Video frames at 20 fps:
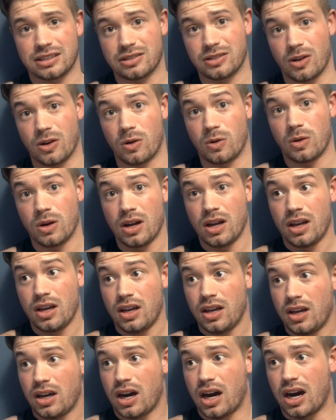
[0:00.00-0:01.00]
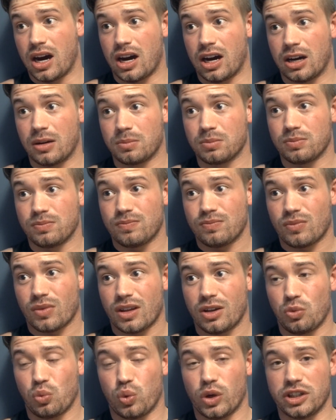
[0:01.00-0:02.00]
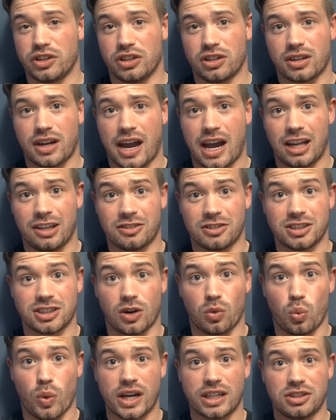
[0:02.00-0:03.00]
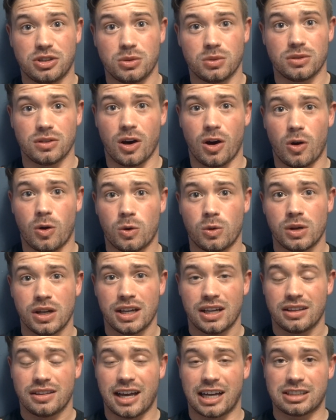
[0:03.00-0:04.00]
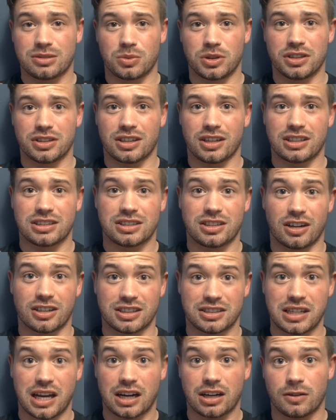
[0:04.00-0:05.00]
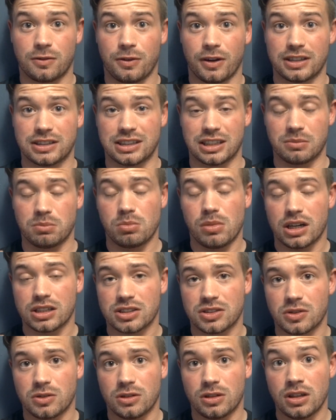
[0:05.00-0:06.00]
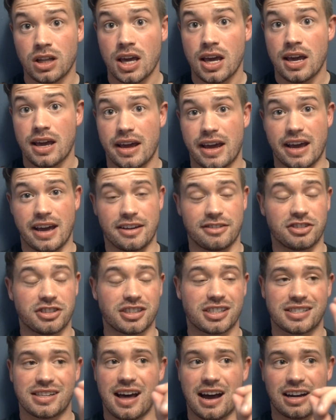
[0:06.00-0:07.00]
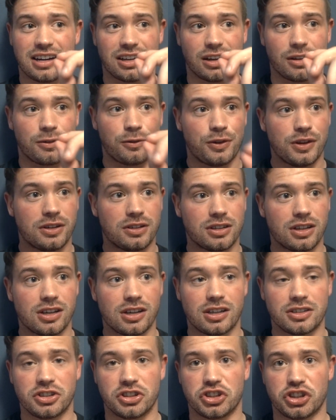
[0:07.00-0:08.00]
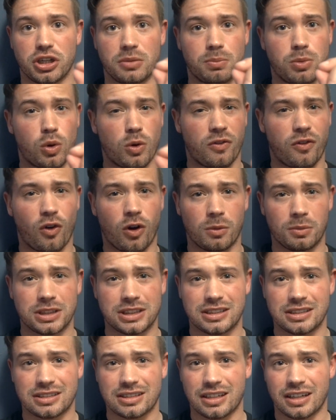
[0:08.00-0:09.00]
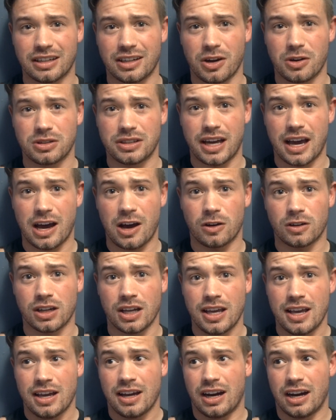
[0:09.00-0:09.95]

So when your calories are way too low, that's when you're going to start sacrificing muscle and you're just not going to feel good. Your gym performance is going to go down.